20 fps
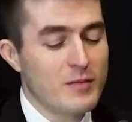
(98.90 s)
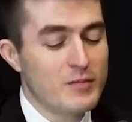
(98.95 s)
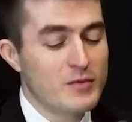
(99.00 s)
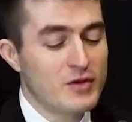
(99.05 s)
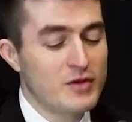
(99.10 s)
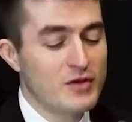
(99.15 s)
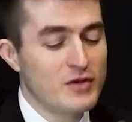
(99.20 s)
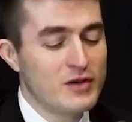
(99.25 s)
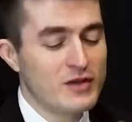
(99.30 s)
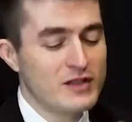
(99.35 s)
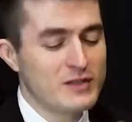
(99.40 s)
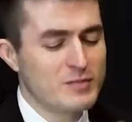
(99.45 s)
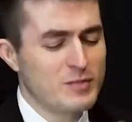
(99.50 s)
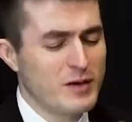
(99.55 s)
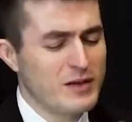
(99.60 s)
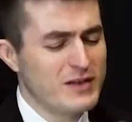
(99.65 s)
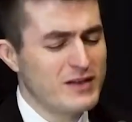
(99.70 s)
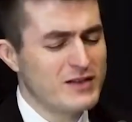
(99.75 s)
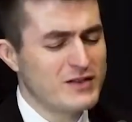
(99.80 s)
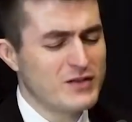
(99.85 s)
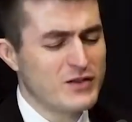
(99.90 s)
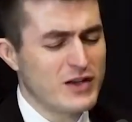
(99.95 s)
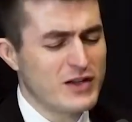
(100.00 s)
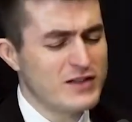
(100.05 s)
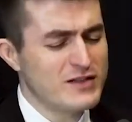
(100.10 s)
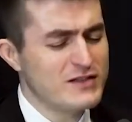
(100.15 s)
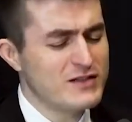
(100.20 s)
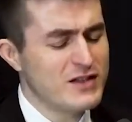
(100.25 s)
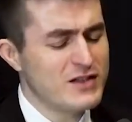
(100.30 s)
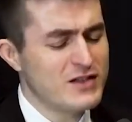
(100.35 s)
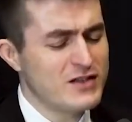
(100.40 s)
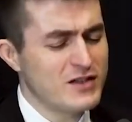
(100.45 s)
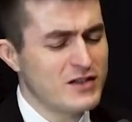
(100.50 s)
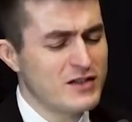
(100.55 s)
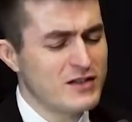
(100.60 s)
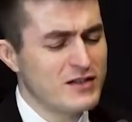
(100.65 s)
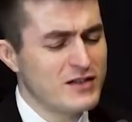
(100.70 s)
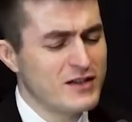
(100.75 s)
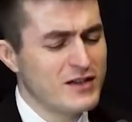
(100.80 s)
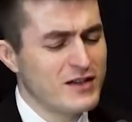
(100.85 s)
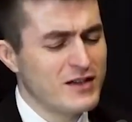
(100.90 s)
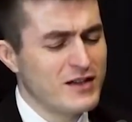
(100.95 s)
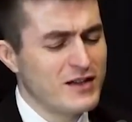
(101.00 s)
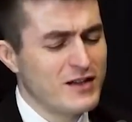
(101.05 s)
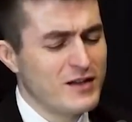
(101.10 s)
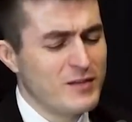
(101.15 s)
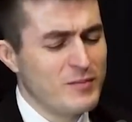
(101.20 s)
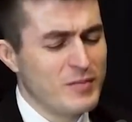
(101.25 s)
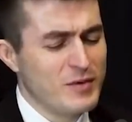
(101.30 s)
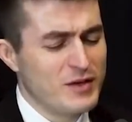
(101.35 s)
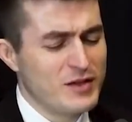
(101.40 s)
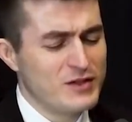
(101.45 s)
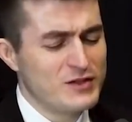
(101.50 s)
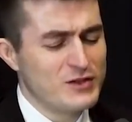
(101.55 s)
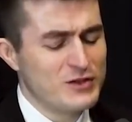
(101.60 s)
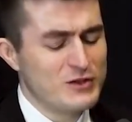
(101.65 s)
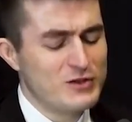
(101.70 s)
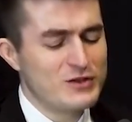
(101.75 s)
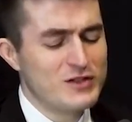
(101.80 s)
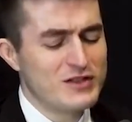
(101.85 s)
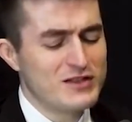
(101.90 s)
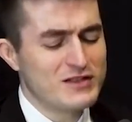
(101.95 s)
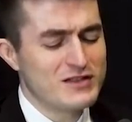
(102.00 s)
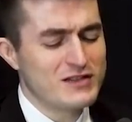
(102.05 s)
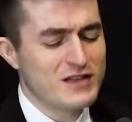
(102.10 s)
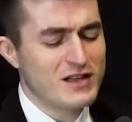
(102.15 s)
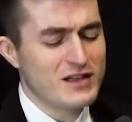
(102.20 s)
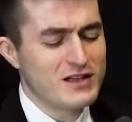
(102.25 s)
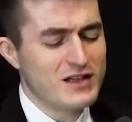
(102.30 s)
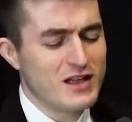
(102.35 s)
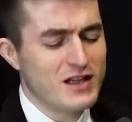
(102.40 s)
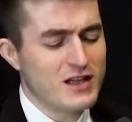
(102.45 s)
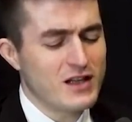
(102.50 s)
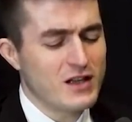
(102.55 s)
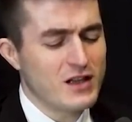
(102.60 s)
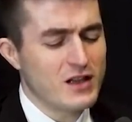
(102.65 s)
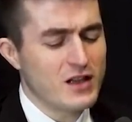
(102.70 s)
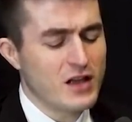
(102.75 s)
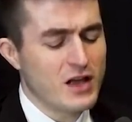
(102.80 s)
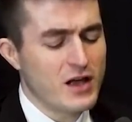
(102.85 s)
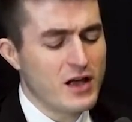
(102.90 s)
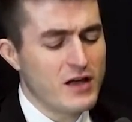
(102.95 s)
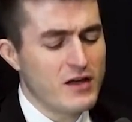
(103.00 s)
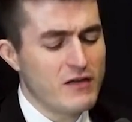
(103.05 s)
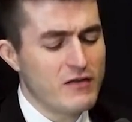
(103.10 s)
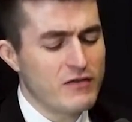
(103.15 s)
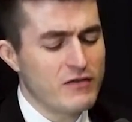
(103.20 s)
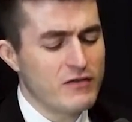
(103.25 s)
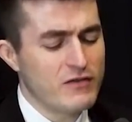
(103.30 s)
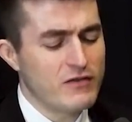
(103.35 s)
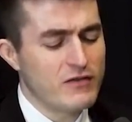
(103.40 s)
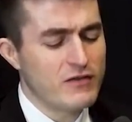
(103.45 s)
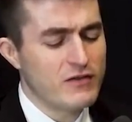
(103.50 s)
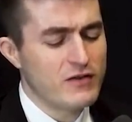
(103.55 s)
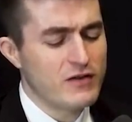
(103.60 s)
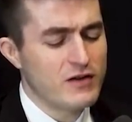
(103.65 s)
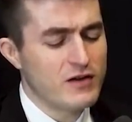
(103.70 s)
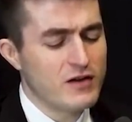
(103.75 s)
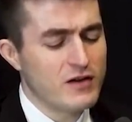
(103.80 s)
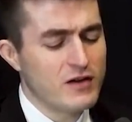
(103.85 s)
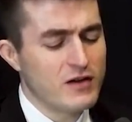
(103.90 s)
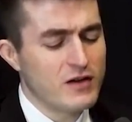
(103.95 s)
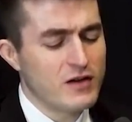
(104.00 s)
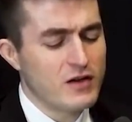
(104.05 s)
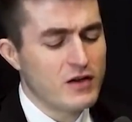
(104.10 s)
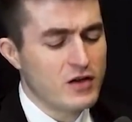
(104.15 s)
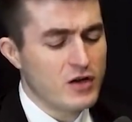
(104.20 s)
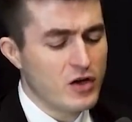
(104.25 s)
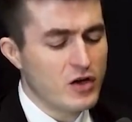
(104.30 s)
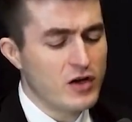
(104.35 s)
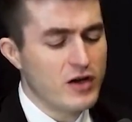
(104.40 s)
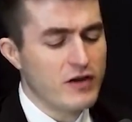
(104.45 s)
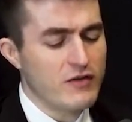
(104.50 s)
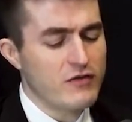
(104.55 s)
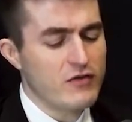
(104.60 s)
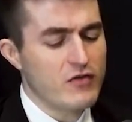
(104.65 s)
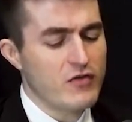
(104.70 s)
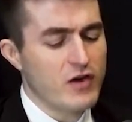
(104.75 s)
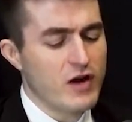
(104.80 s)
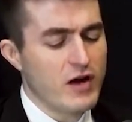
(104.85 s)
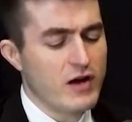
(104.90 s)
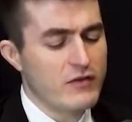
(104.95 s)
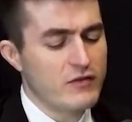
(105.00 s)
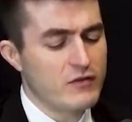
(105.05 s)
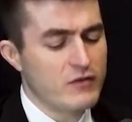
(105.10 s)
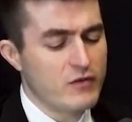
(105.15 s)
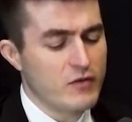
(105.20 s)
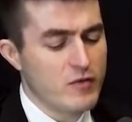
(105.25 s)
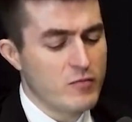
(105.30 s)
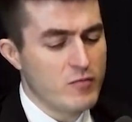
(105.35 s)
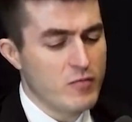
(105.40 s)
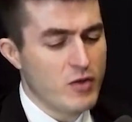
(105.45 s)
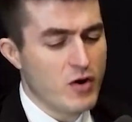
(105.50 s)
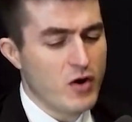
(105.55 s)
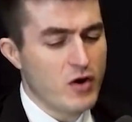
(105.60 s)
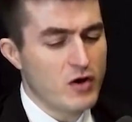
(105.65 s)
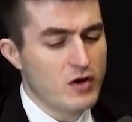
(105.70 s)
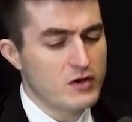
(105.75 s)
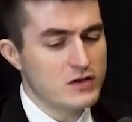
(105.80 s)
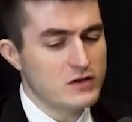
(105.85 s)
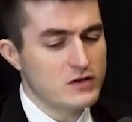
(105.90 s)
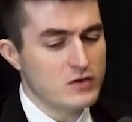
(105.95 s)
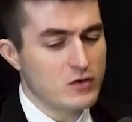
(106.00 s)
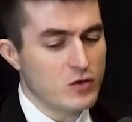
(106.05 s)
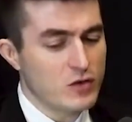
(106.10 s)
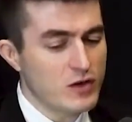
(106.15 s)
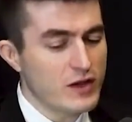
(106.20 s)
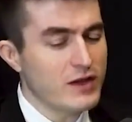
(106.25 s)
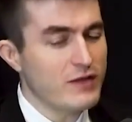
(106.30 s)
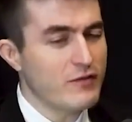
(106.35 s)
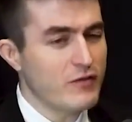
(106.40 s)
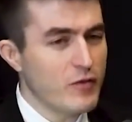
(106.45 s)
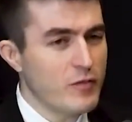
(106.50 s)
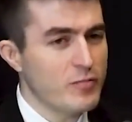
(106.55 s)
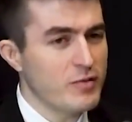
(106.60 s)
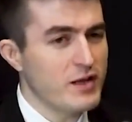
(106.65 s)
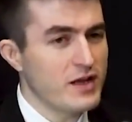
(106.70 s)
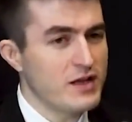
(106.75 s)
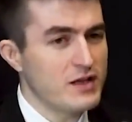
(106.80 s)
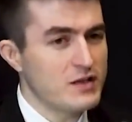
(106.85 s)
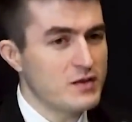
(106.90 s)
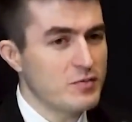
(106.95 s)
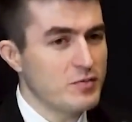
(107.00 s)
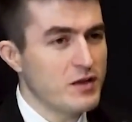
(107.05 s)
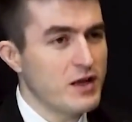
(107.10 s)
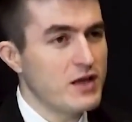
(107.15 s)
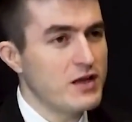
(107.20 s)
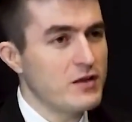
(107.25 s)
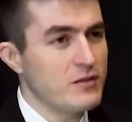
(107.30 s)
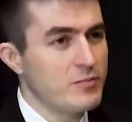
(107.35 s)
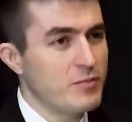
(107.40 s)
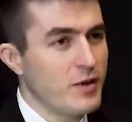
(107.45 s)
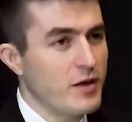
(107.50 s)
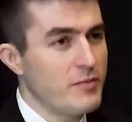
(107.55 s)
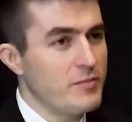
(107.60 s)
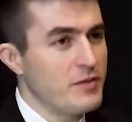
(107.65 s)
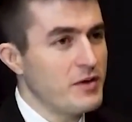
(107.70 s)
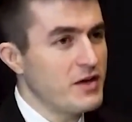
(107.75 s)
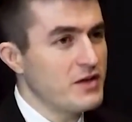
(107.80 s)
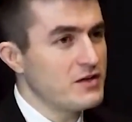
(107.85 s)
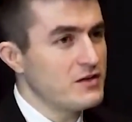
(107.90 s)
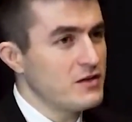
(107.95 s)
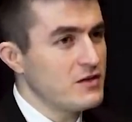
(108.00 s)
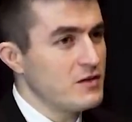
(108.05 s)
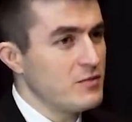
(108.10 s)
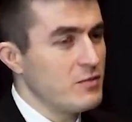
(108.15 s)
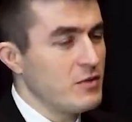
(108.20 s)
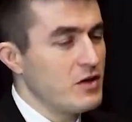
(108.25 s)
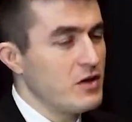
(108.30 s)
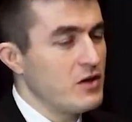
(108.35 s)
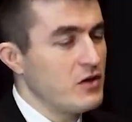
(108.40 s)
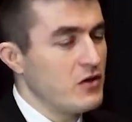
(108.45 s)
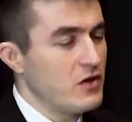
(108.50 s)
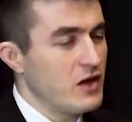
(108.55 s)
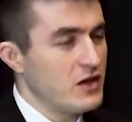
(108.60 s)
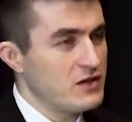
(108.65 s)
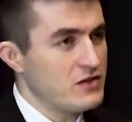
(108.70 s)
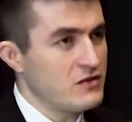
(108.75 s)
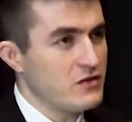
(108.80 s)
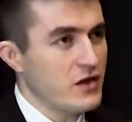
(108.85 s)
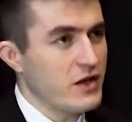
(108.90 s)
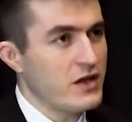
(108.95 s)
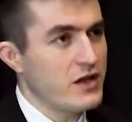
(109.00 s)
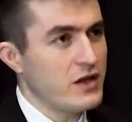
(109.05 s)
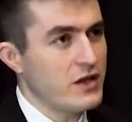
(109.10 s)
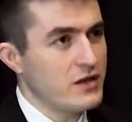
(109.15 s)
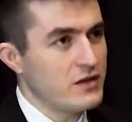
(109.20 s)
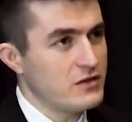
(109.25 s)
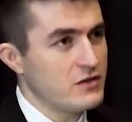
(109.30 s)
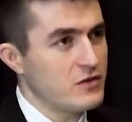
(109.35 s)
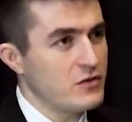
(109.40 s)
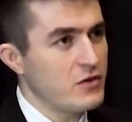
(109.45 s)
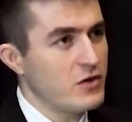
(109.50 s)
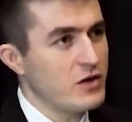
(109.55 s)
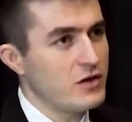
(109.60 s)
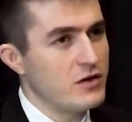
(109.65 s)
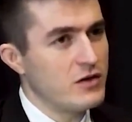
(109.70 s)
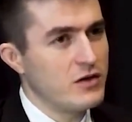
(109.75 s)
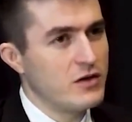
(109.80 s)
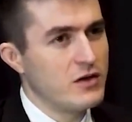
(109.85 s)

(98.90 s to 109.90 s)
I'm curious by the transition because you just said that life could have arrived from Mars or like from planet to planet, but because of the meteorite striking it and so on.